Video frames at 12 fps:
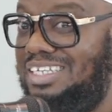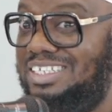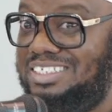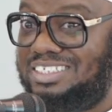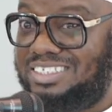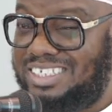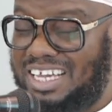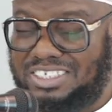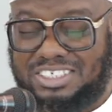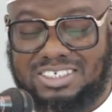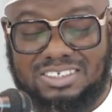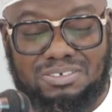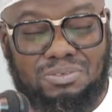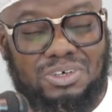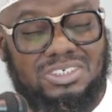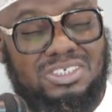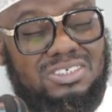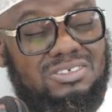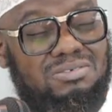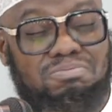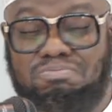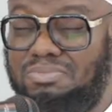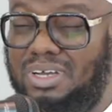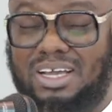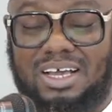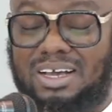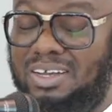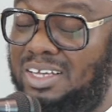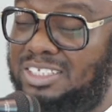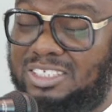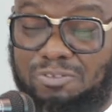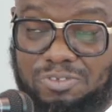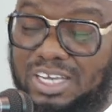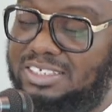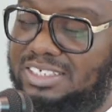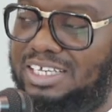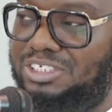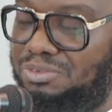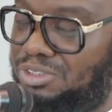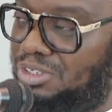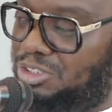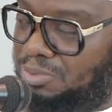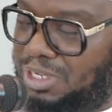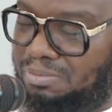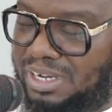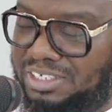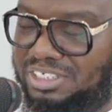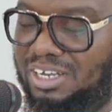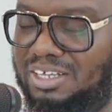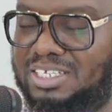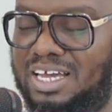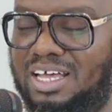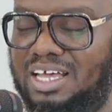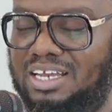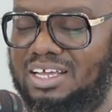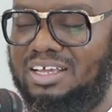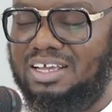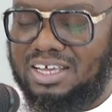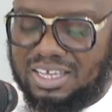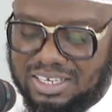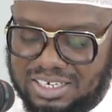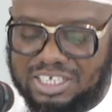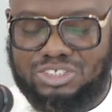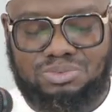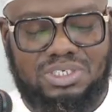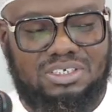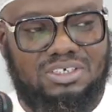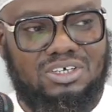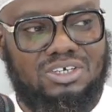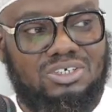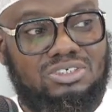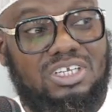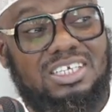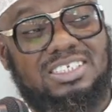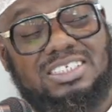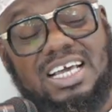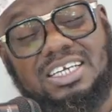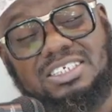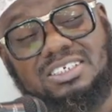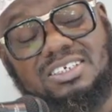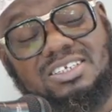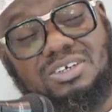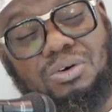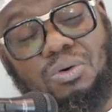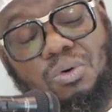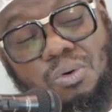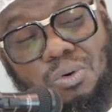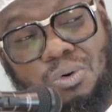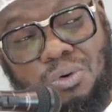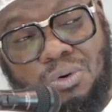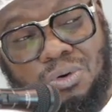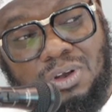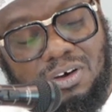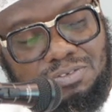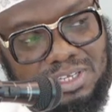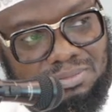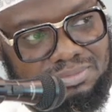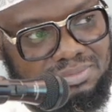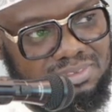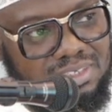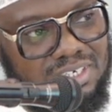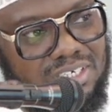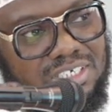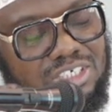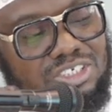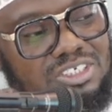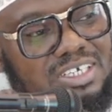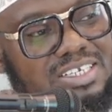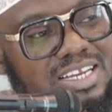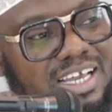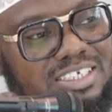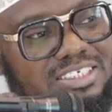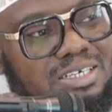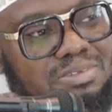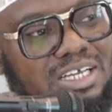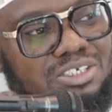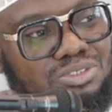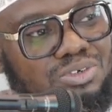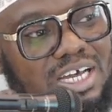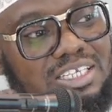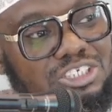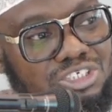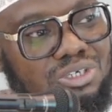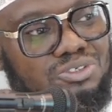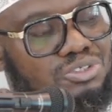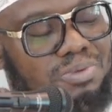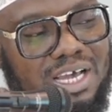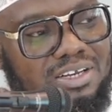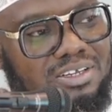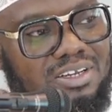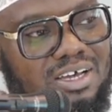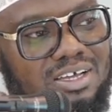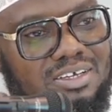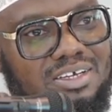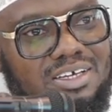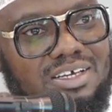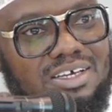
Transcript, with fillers: And this sanction was a severe sanction we're going to speak about inshallah ta'ala next week. So they sanctioned all of them. This is the next step that they took. And it shows, subhanAllah,